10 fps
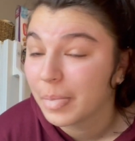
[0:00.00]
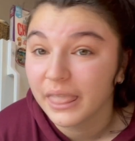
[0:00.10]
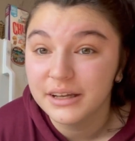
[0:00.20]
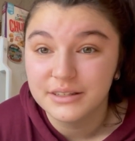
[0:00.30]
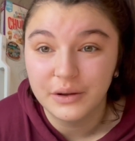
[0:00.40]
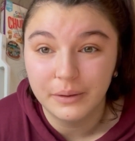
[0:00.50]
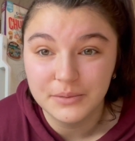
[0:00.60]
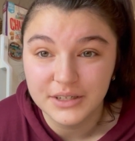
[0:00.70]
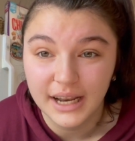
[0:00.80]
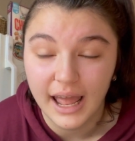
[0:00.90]
So I'm
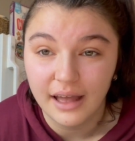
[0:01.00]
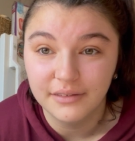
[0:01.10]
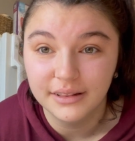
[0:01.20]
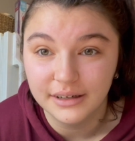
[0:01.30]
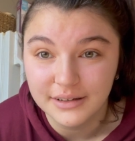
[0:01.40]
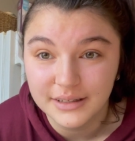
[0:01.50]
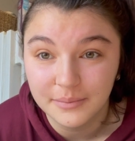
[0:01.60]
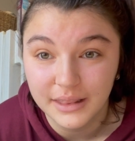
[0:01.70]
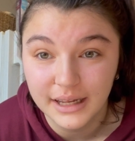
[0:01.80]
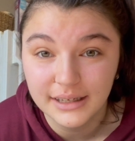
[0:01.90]
just gonna have a little
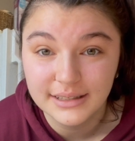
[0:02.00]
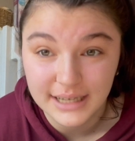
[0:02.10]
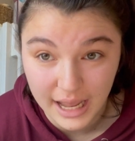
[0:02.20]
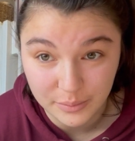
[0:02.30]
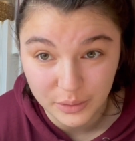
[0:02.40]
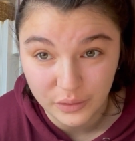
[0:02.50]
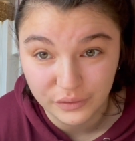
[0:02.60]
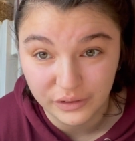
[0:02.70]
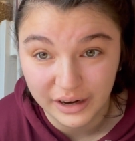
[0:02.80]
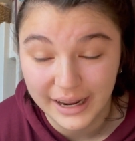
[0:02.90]
something, tide me
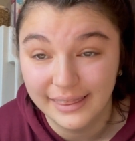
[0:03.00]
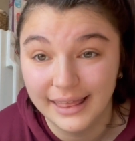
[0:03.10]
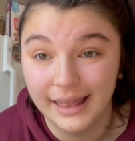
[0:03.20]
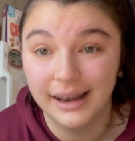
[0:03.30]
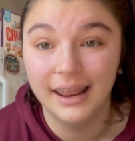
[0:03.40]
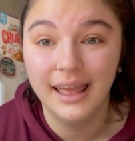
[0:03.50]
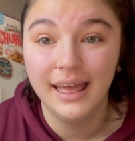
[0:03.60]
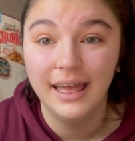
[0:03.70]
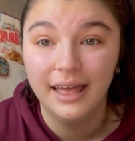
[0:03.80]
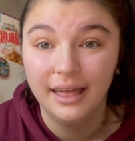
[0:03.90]
over, and
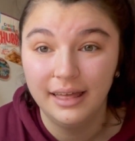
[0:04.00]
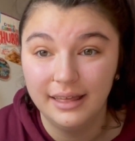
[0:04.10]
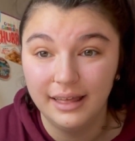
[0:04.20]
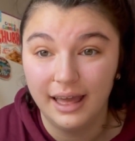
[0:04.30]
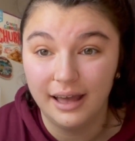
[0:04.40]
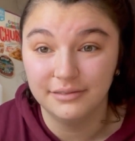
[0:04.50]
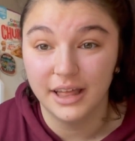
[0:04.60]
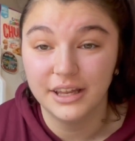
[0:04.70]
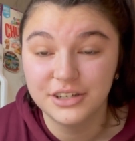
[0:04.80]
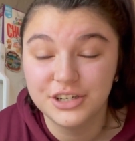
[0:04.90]
then have
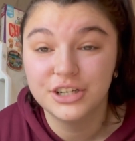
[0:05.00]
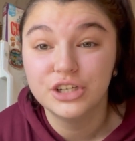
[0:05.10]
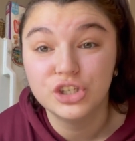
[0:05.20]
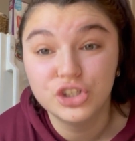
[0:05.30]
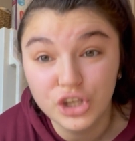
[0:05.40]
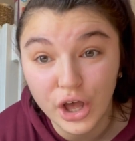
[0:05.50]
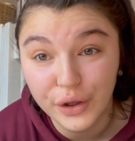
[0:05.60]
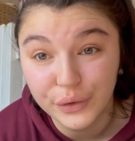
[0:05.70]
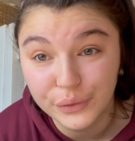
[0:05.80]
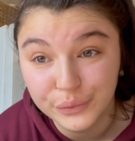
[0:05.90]
lunch.
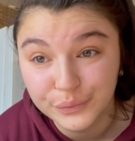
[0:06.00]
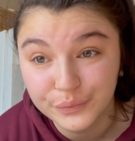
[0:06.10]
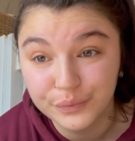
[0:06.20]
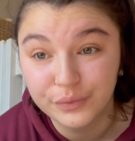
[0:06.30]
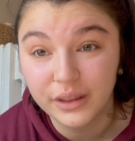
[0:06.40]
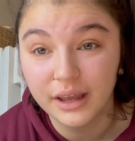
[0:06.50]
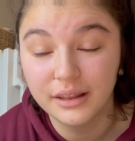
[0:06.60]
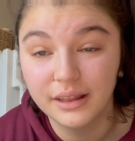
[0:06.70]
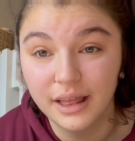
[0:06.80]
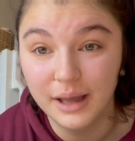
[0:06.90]
So
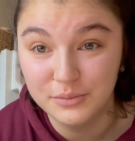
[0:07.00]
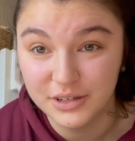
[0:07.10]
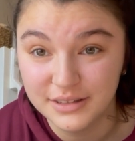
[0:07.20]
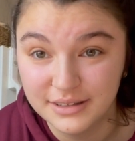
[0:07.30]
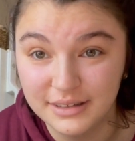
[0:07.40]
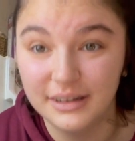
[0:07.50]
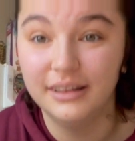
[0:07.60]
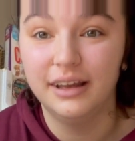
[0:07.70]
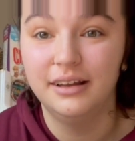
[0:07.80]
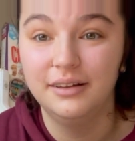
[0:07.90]
I'm just,
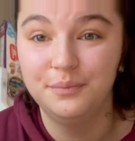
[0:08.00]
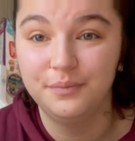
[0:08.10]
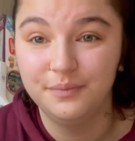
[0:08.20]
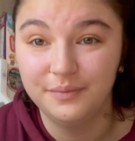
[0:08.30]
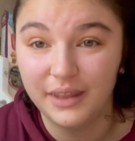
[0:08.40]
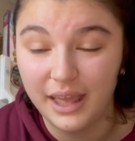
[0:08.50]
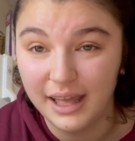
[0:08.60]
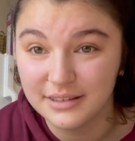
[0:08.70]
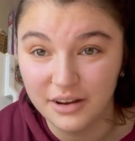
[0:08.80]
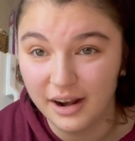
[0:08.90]

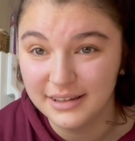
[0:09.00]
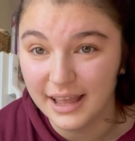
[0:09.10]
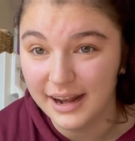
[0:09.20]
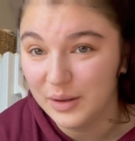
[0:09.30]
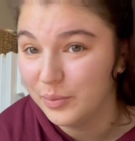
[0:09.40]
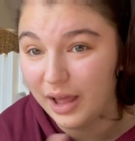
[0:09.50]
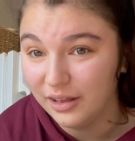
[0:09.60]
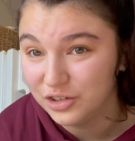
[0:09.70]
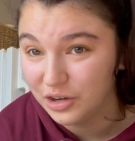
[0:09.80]
it's not exciting, but I'll show